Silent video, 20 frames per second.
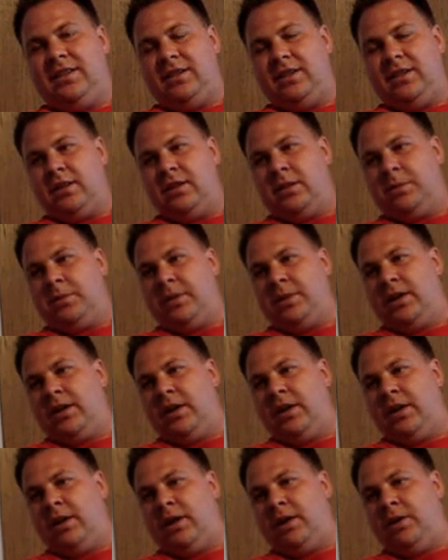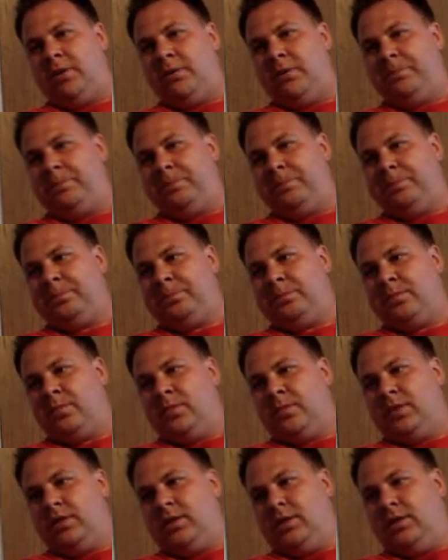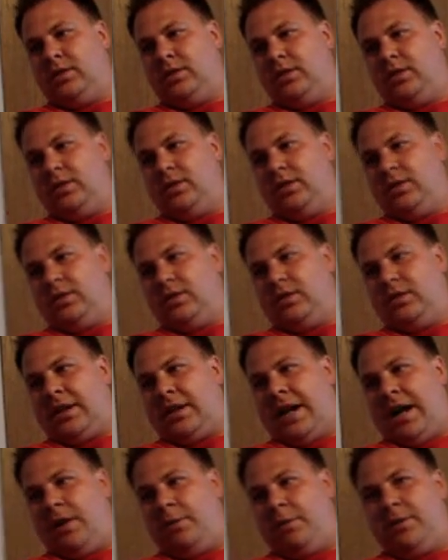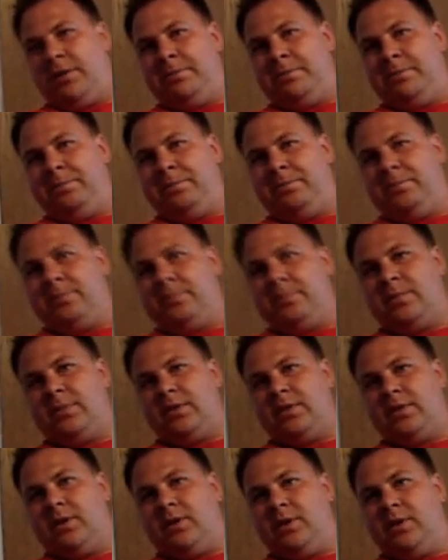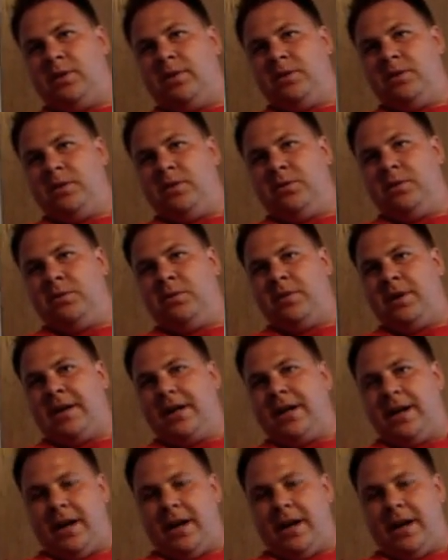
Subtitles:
Here we go. Got one. Oh, I